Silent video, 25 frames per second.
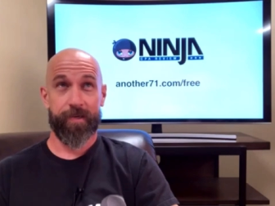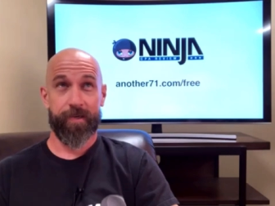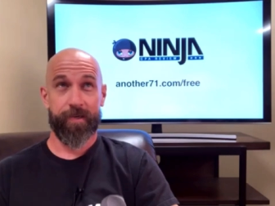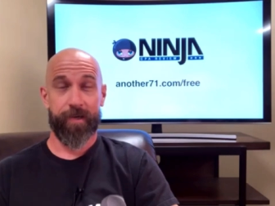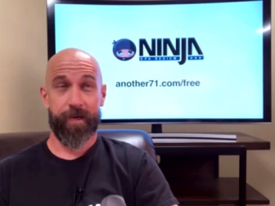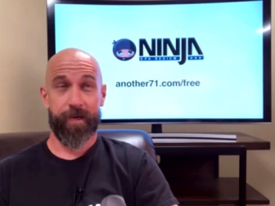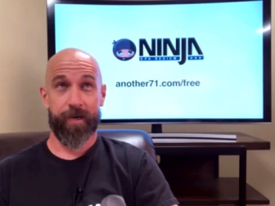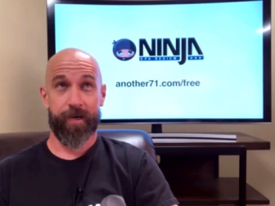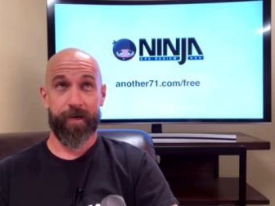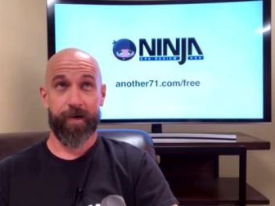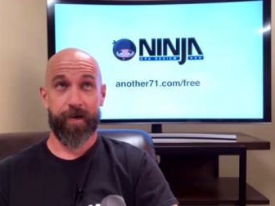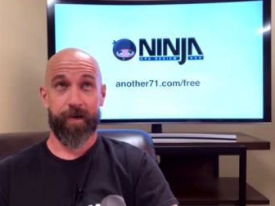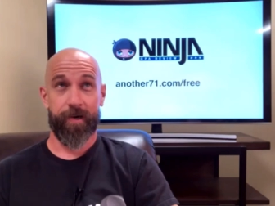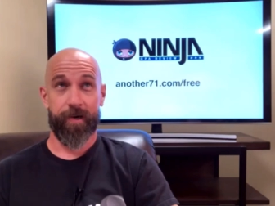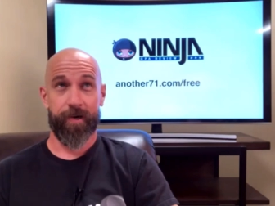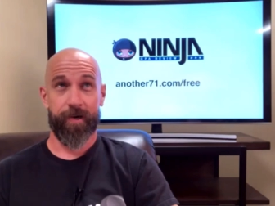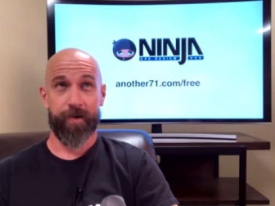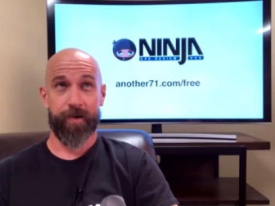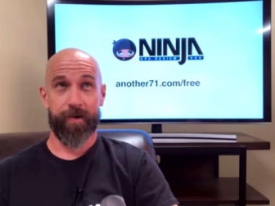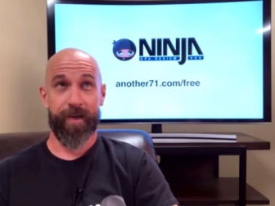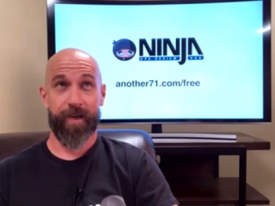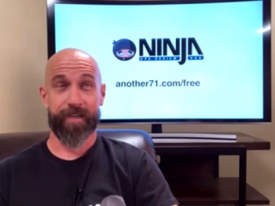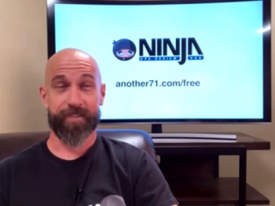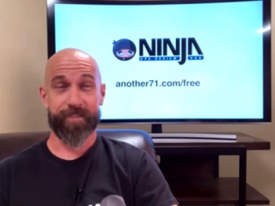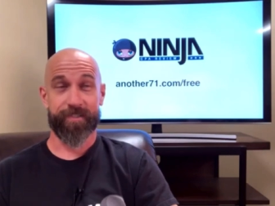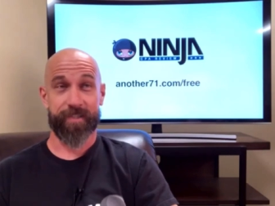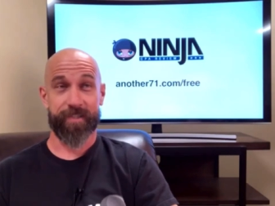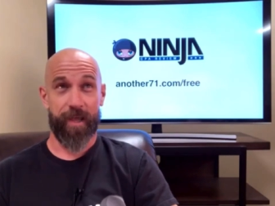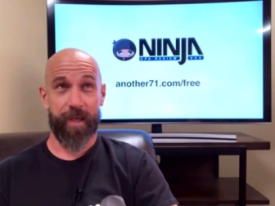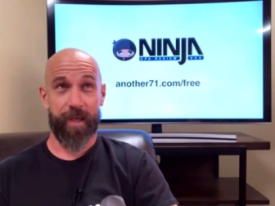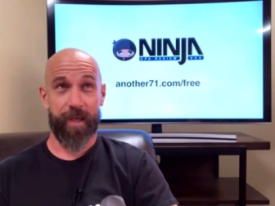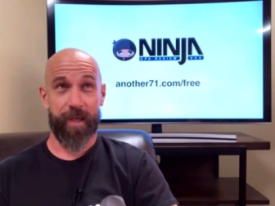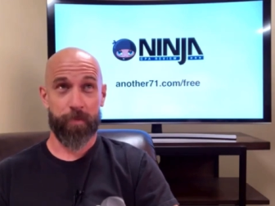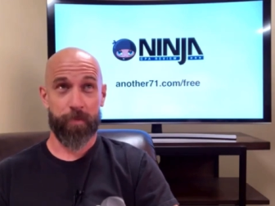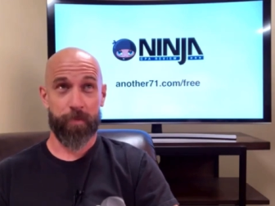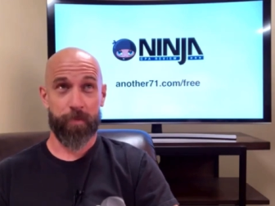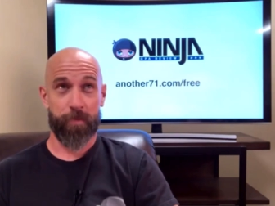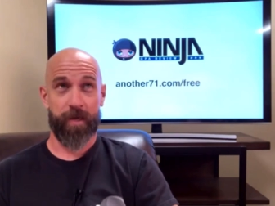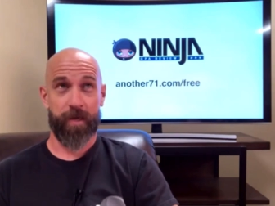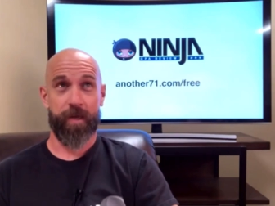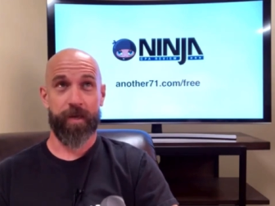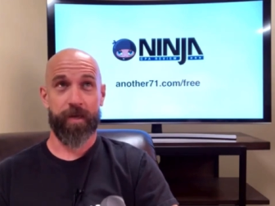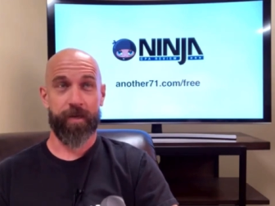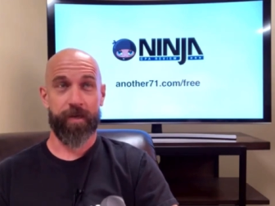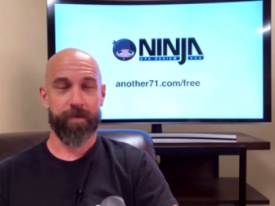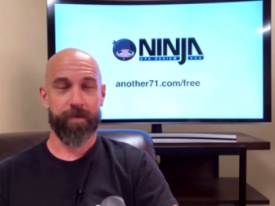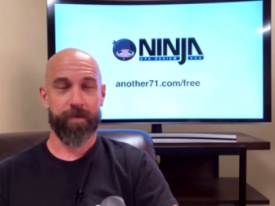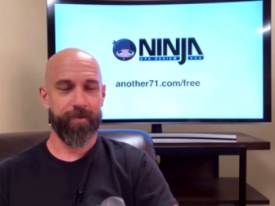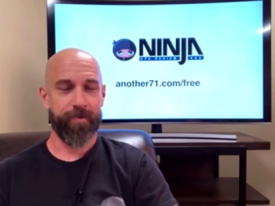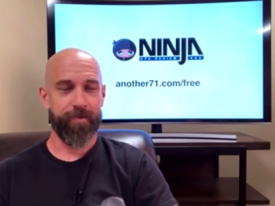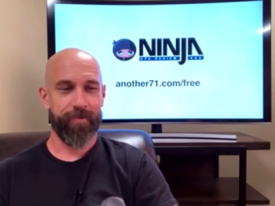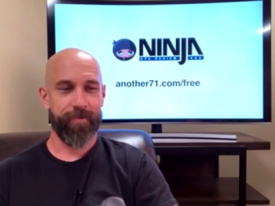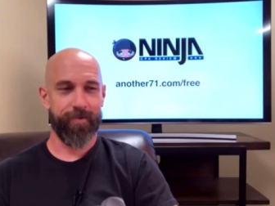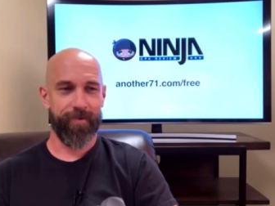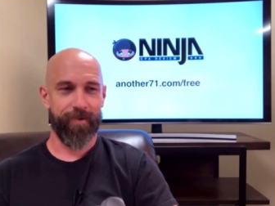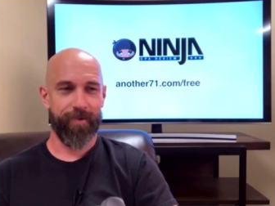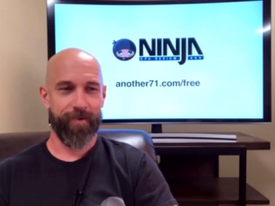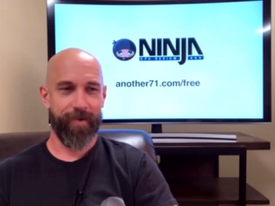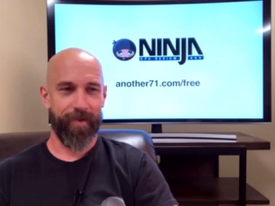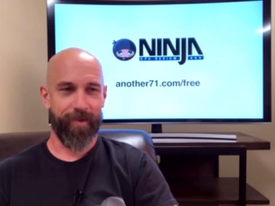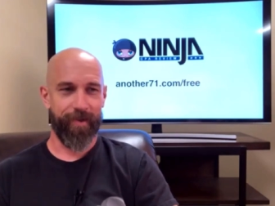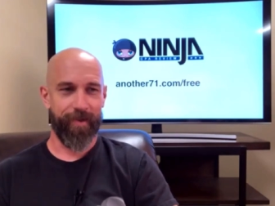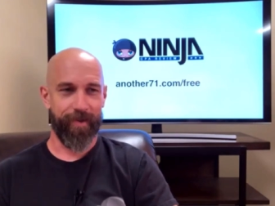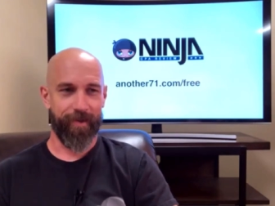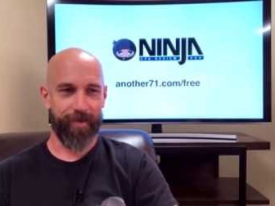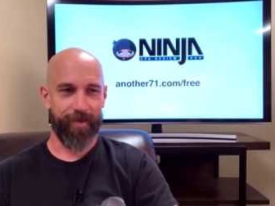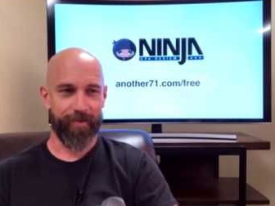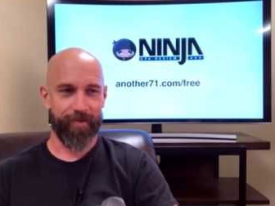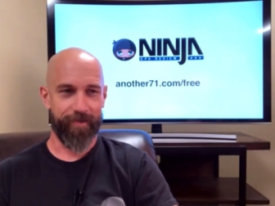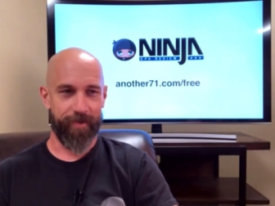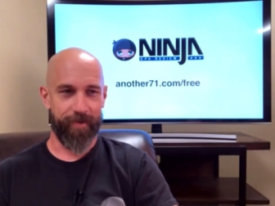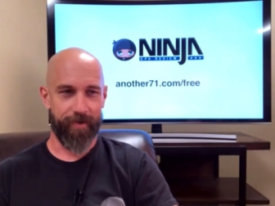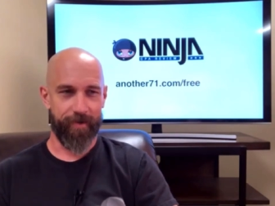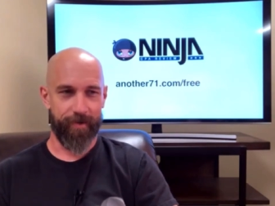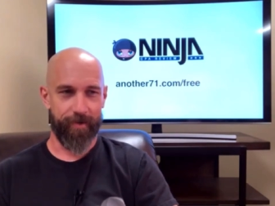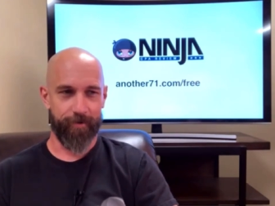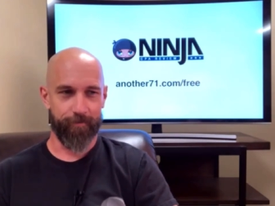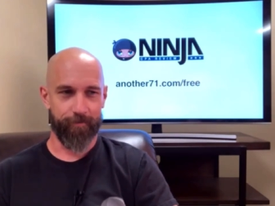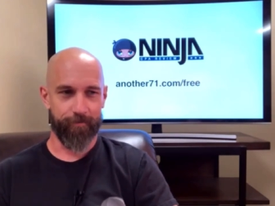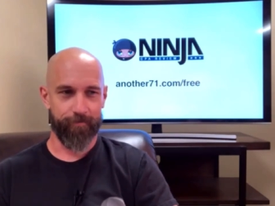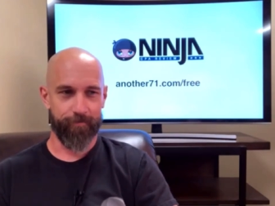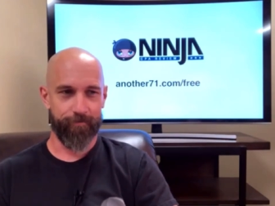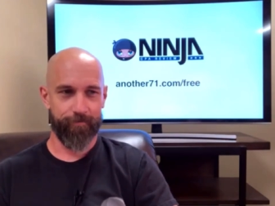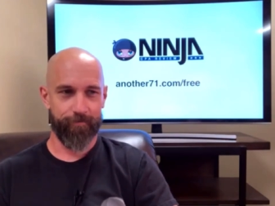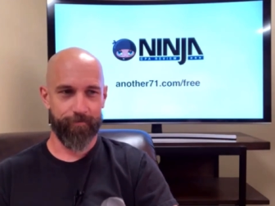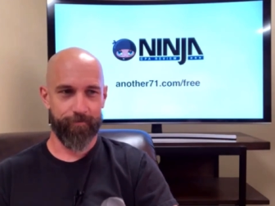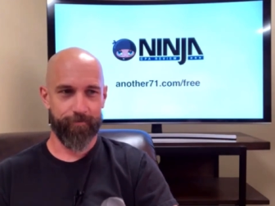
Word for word: uh, has an MBA, and um,